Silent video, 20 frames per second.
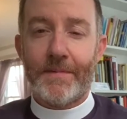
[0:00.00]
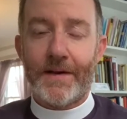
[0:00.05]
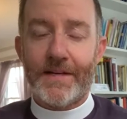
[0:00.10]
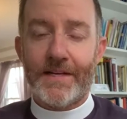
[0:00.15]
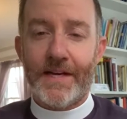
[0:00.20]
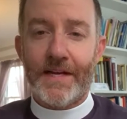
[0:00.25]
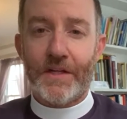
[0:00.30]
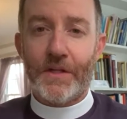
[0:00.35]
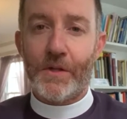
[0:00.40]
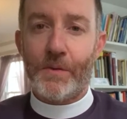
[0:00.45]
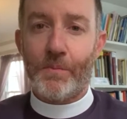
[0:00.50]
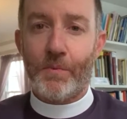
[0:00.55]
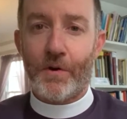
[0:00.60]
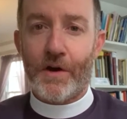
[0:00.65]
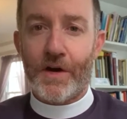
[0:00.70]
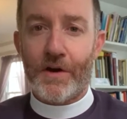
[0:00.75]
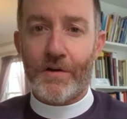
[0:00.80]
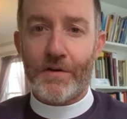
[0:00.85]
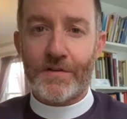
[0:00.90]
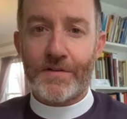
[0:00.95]
daily
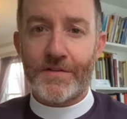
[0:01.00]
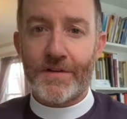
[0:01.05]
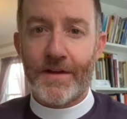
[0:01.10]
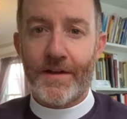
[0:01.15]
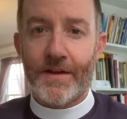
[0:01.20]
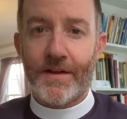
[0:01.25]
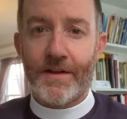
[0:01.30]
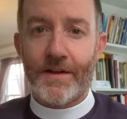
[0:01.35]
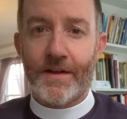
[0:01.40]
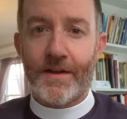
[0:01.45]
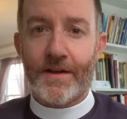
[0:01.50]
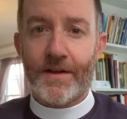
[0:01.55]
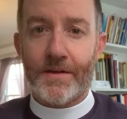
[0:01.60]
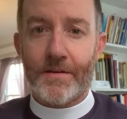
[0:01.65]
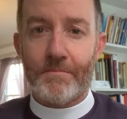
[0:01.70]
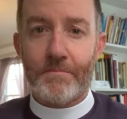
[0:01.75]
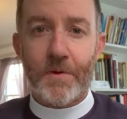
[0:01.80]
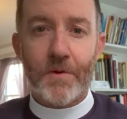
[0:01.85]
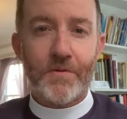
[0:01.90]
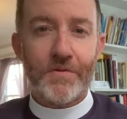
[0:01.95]
prayers,
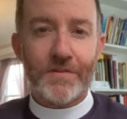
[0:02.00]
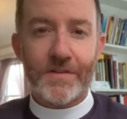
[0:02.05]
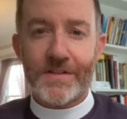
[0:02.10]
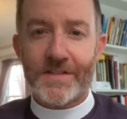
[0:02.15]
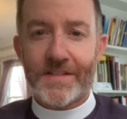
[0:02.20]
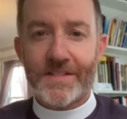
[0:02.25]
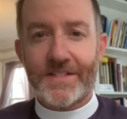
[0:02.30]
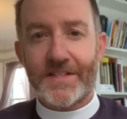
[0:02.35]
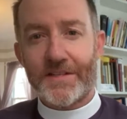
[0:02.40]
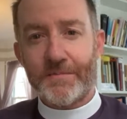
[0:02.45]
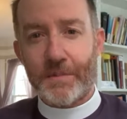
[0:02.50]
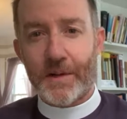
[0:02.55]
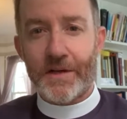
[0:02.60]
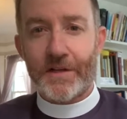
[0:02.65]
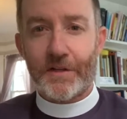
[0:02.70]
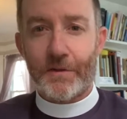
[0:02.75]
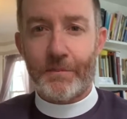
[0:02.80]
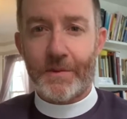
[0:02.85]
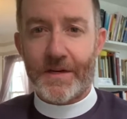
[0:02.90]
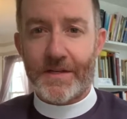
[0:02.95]
mostly just to
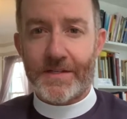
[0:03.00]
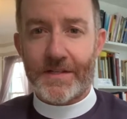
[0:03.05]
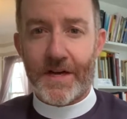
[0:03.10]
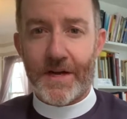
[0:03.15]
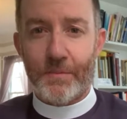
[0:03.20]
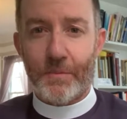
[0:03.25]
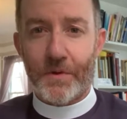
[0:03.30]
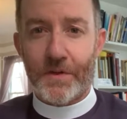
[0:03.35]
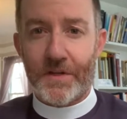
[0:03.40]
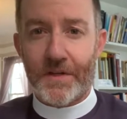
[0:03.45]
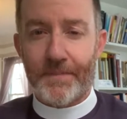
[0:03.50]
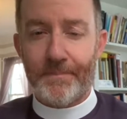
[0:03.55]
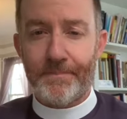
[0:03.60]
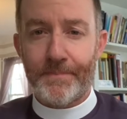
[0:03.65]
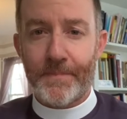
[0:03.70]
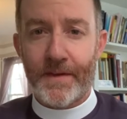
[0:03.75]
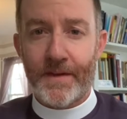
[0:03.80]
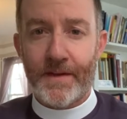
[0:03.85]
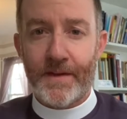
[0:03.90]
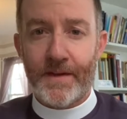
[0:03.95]
spend a little bit of time with you.
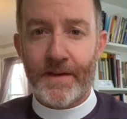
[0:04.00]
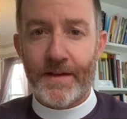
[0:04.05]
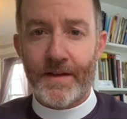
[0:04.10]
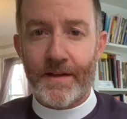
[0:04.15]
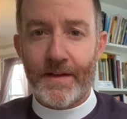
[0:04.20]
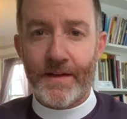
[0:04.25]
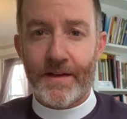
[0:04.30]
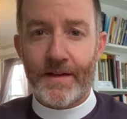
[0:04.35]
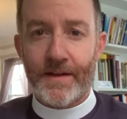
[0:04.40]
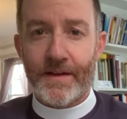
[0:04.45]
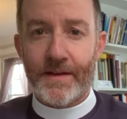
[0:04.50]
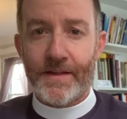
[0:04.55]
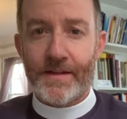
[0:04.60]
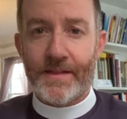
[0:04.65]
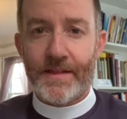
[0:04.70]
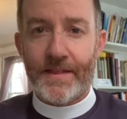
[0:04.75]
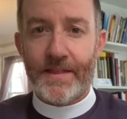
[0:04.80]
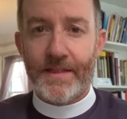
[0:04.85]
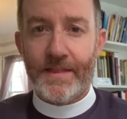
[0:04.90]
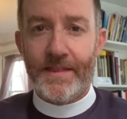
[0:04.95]

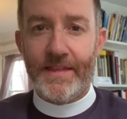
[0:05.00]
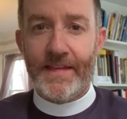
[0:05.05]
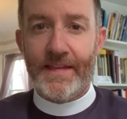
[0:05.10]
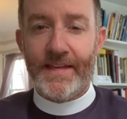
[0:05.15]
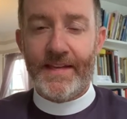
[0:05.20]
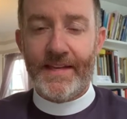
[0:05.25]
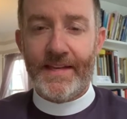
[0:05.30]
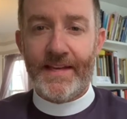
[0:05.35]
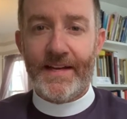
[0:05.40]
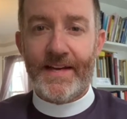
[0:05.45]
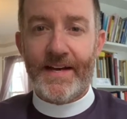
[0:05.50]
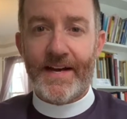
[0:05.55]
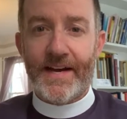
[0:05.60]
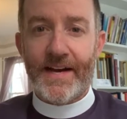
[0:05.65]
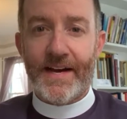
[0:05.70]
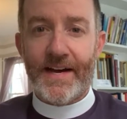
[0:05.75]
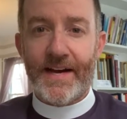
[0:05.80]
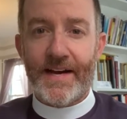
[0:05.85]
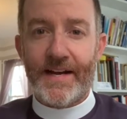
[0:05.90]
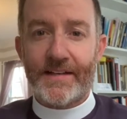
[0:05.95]

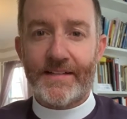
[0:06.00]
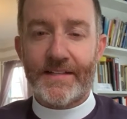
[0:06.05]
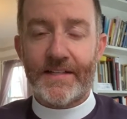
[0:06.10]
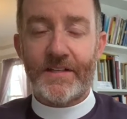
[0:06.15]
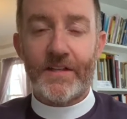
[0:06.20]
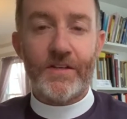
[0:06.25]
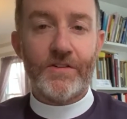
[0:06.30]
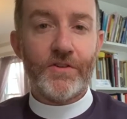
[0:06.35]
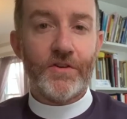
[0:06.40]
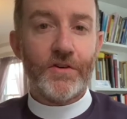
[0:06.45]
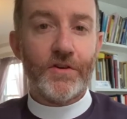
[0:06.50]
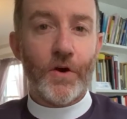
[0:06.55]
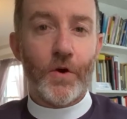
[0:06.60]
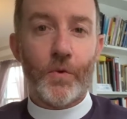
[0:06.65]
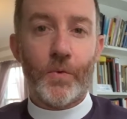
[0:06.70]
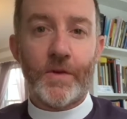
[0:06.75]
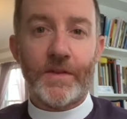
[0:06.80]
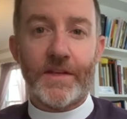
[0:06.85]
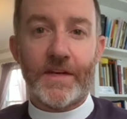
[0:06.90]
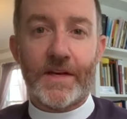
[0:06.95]
To let you know,
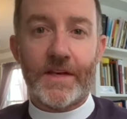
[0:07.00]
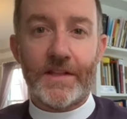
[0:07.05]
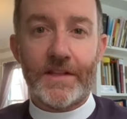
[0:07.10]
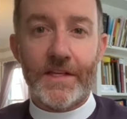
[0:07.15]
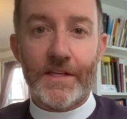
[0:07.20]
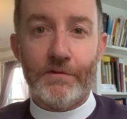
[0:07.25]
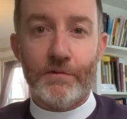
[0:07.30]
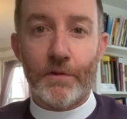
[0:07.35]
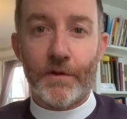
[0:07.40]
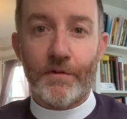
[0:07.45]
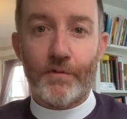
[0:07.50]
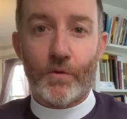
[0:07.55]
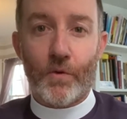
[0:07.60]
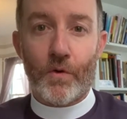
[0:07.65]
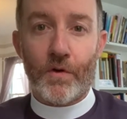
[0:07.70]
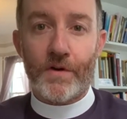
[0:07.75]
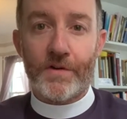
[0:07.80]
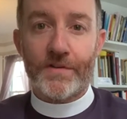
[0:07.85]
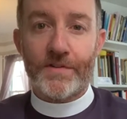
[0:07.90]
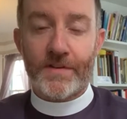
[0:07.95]
with the cathedral, of
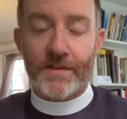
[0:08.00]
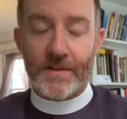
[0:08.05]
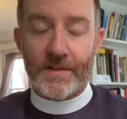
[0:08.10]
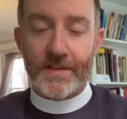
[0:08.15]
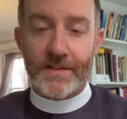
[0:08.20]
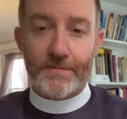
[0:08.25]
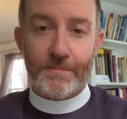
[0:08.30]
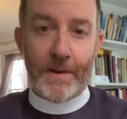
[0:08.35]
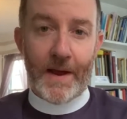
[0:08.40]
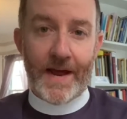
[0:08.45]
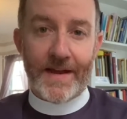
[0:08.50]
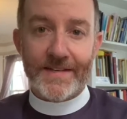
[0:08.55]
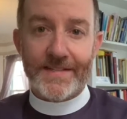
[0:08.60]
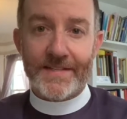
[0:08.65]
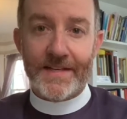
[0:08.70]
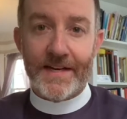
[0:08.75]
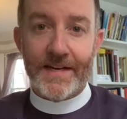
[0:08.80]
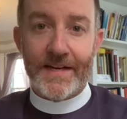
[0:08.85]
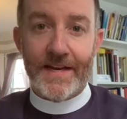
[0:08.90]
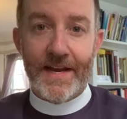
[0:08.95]
course, this past
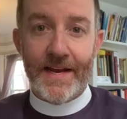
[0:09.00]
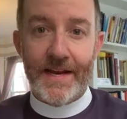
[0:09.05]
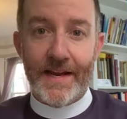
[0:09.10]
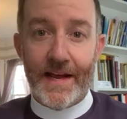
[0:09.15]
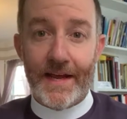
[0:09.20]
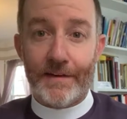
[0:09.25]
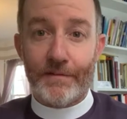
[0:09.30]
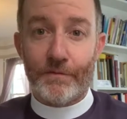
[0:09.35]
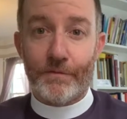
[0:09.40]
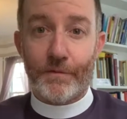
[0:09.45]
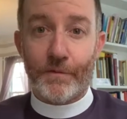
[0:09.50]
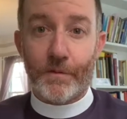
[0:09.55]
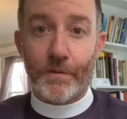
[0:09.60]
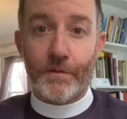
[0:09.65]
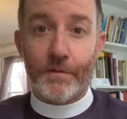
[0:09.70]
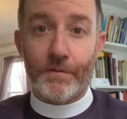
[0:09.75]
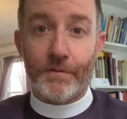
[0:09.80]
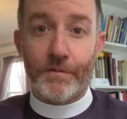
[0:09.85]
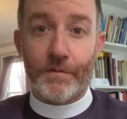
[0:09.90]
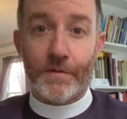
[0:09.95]
Sunday and
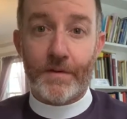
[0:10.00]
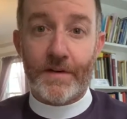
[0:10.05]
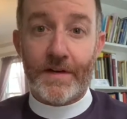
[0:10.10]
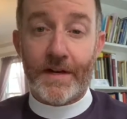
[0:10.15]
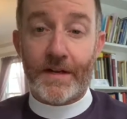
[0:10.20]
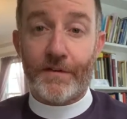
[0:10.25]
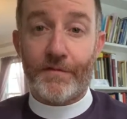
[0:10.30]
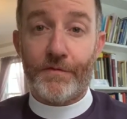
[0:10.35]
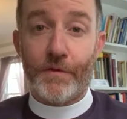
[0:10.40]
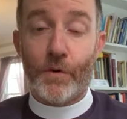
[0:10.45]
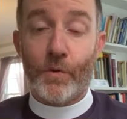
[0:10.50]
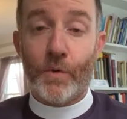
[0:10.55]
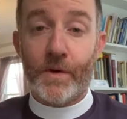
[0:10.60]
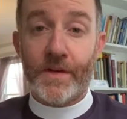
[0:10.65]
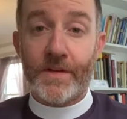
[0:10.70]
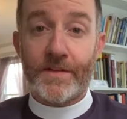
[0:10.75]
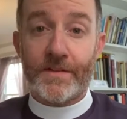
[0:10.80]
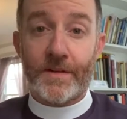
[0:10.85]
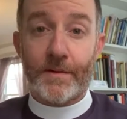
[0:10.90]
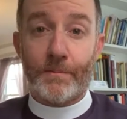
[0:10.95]
for the next few
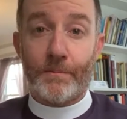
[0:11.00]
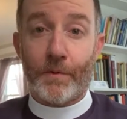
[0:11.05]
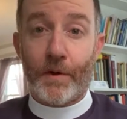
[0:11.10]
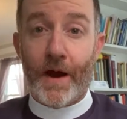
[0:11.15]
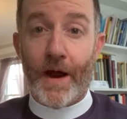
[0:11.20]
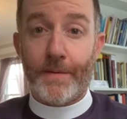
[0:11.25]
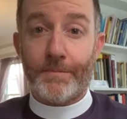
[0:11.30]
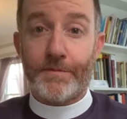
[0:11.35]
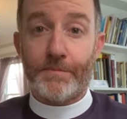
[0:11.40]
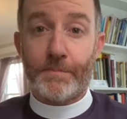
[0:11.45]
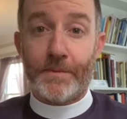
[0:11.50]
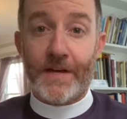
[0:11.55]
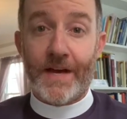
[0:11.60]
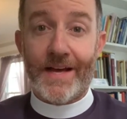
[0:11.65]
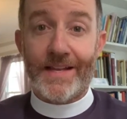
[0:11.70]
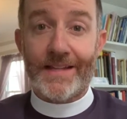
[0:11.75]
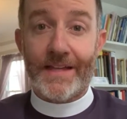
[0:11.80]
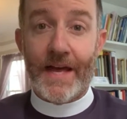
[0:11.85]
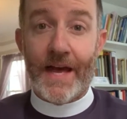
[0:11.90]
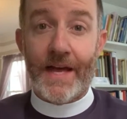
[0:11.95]
weeks and perhaps
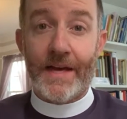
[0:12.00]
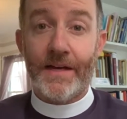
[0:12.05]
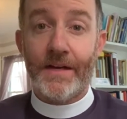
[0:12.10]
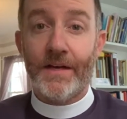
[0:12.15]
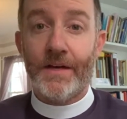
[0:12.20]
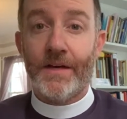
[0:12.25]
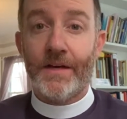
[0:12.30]
beyond that,